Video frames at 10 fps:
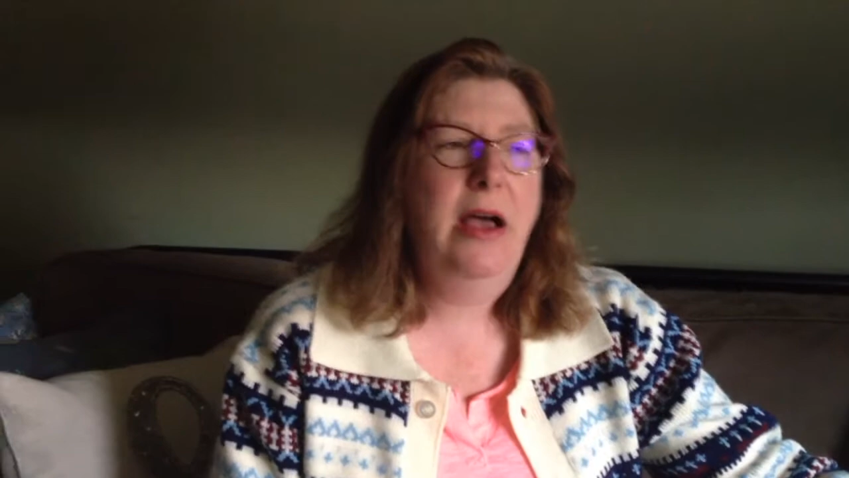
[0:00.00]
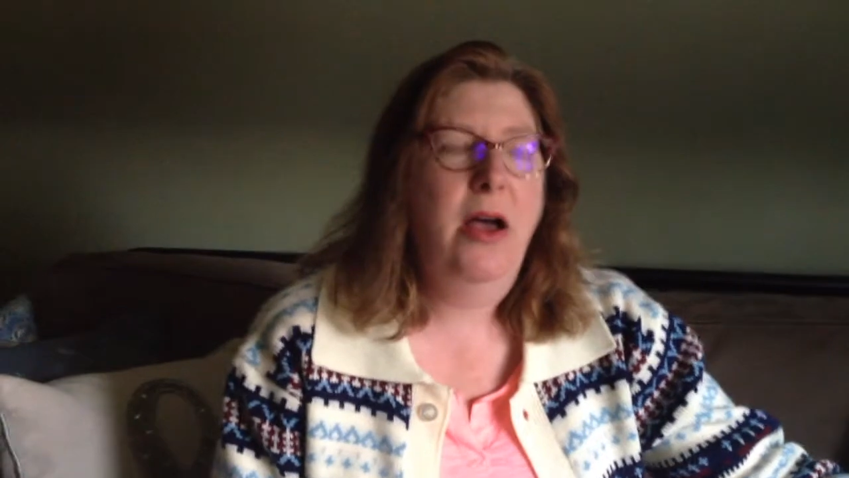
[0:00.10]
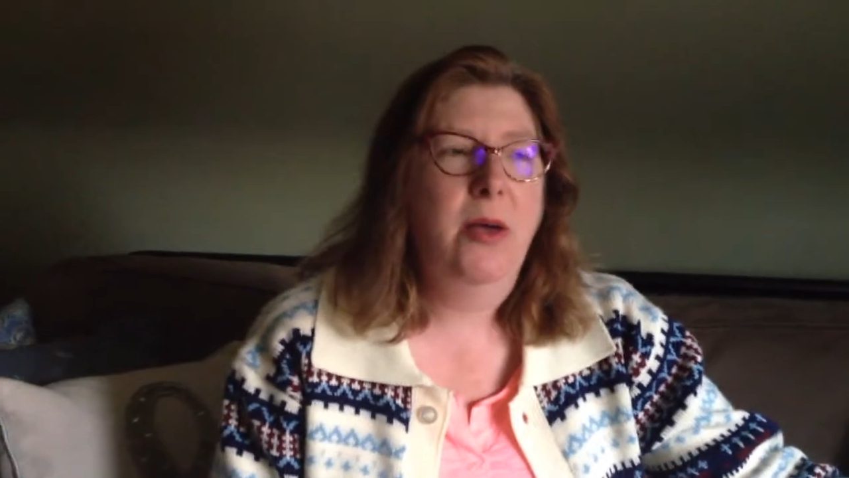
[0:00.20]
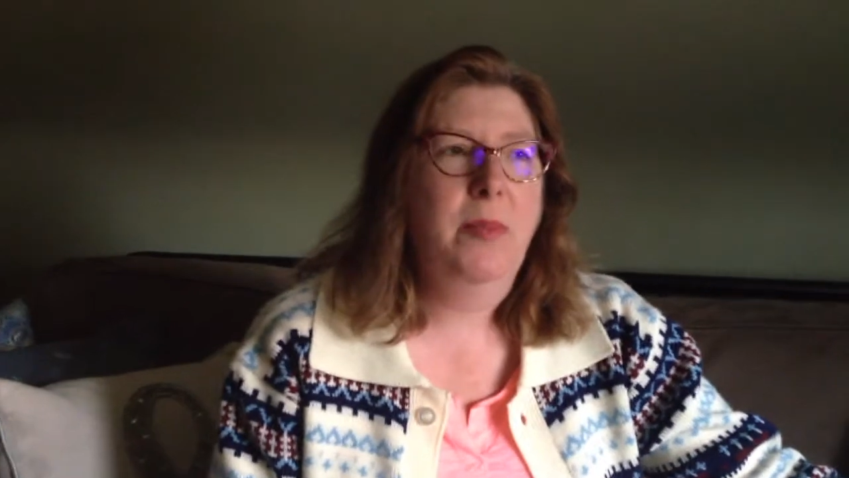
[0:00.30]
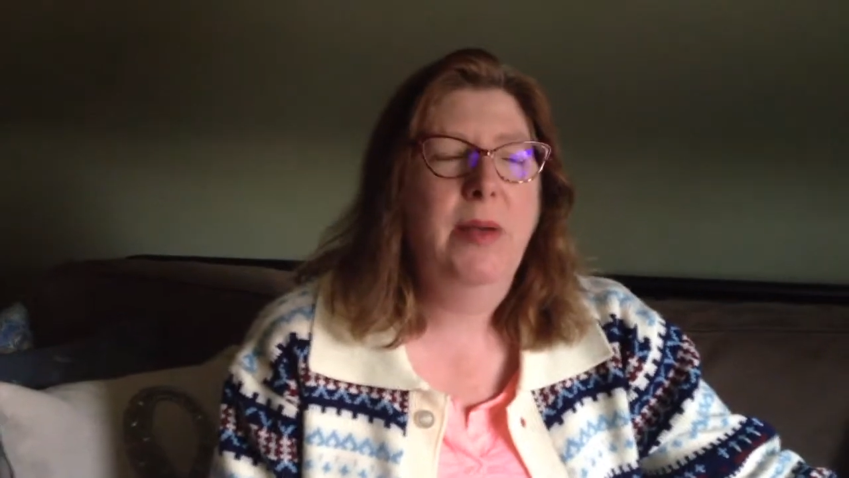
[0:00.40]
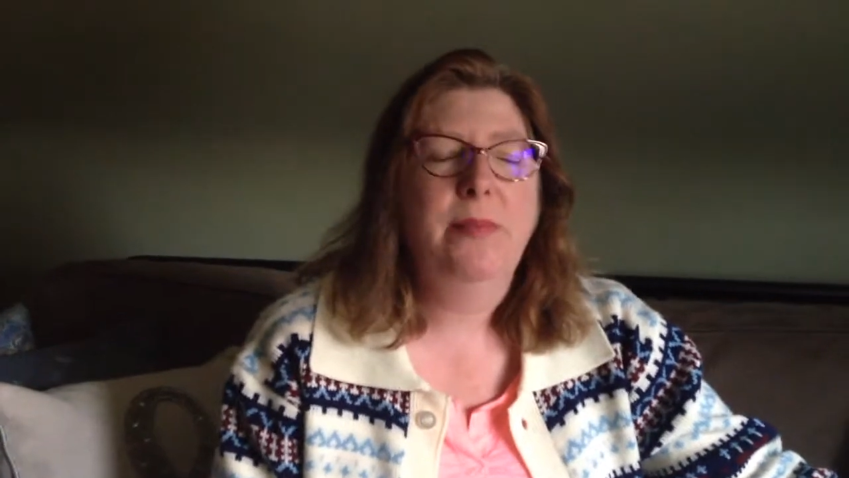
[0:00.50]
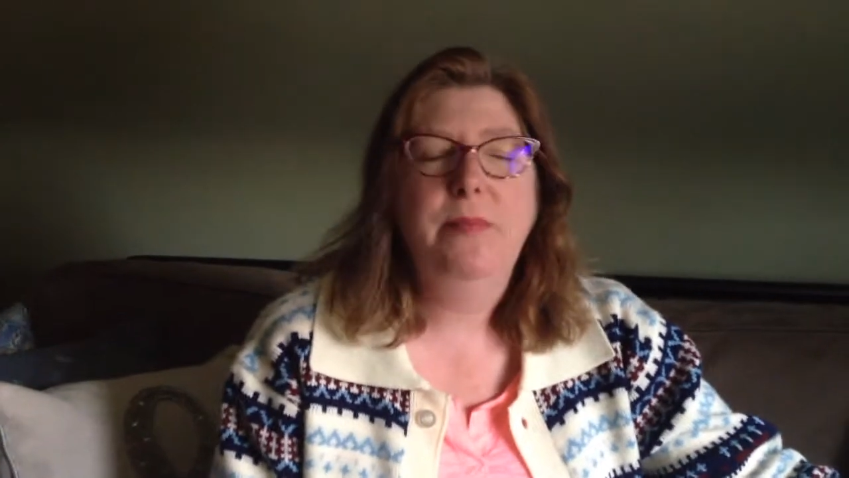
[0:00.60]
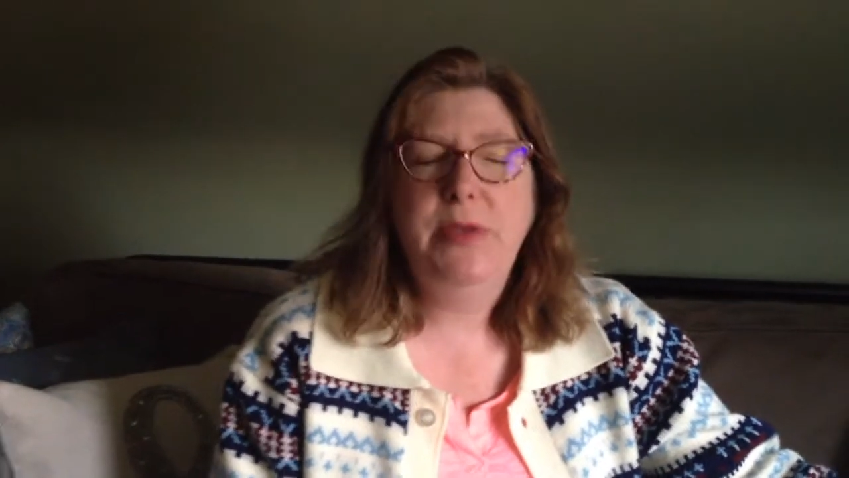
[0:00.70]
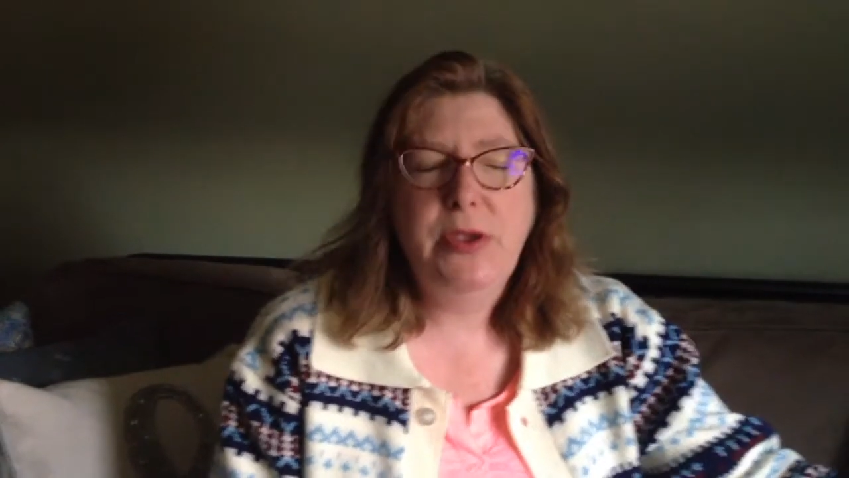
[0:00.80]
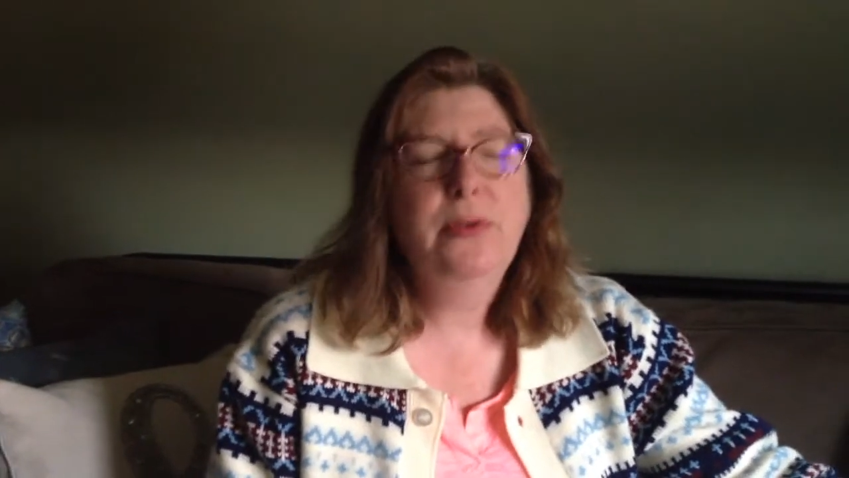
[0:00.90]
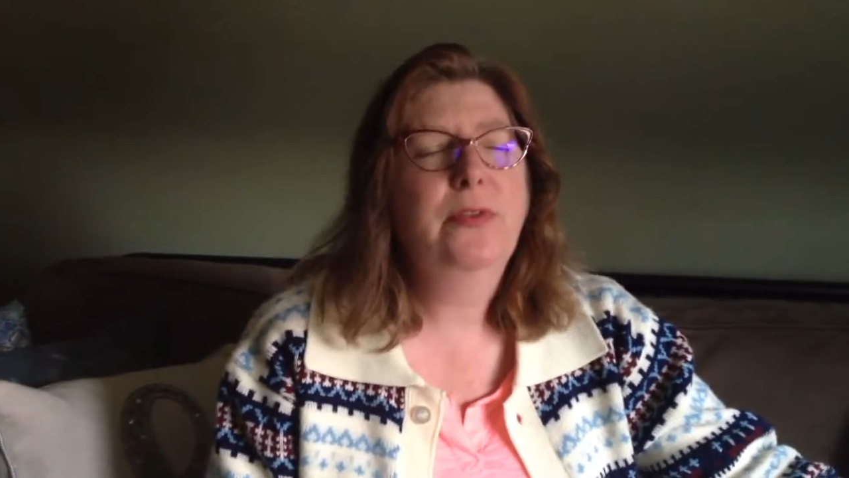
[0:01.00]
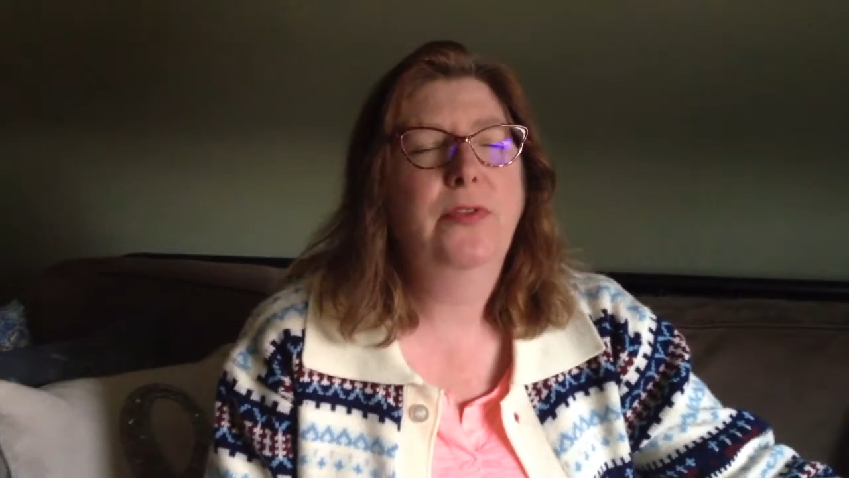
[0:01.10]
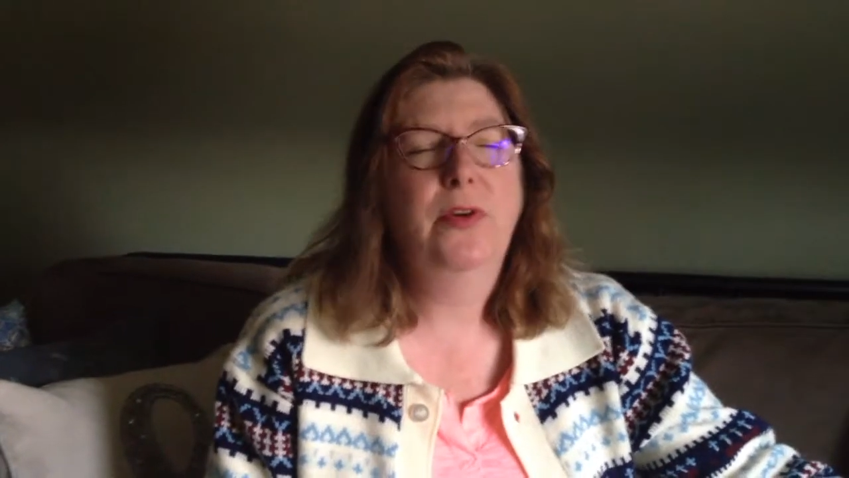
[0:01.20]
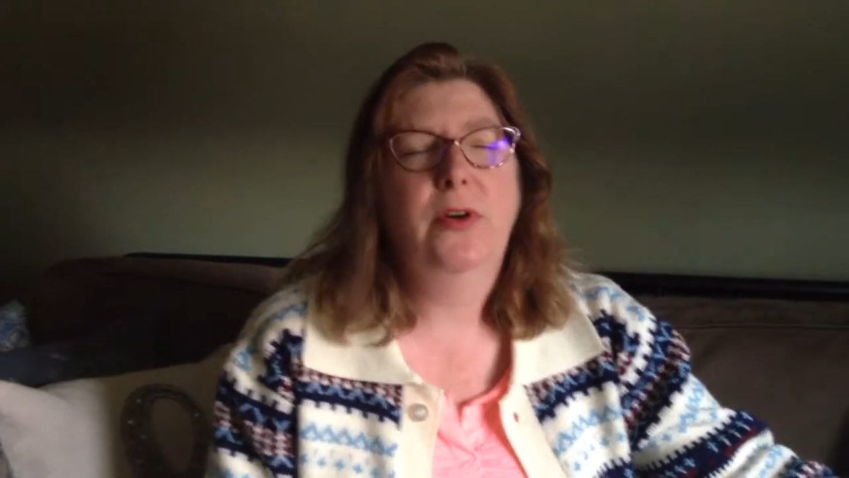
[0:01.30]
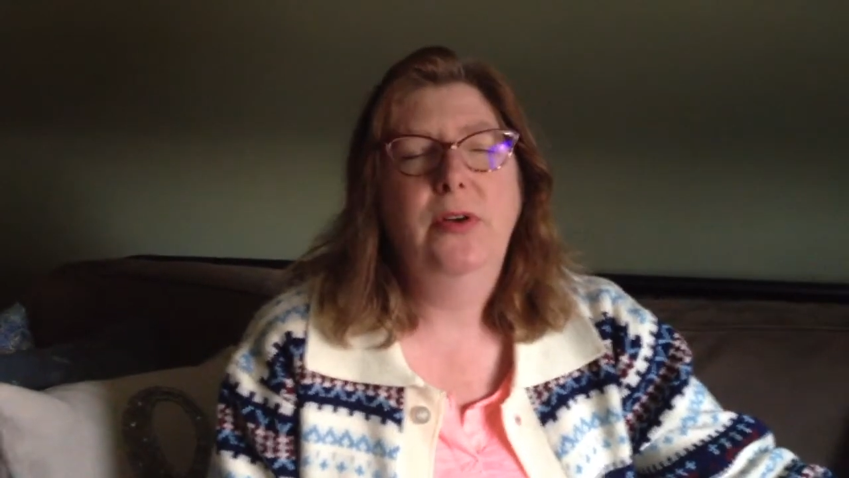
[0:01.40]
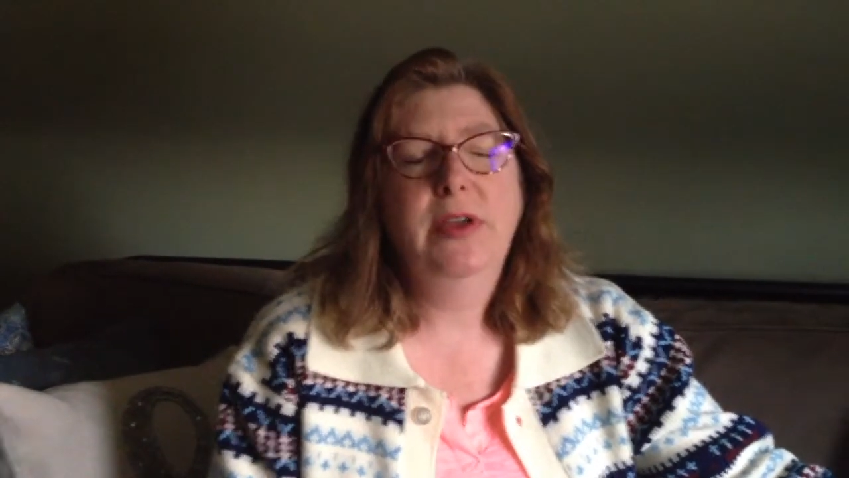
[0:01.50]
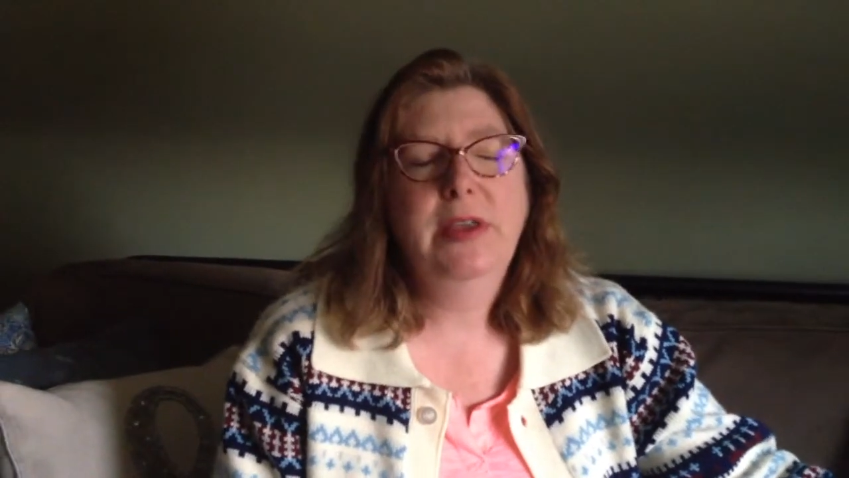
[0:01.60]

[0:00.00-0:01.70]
a beautiful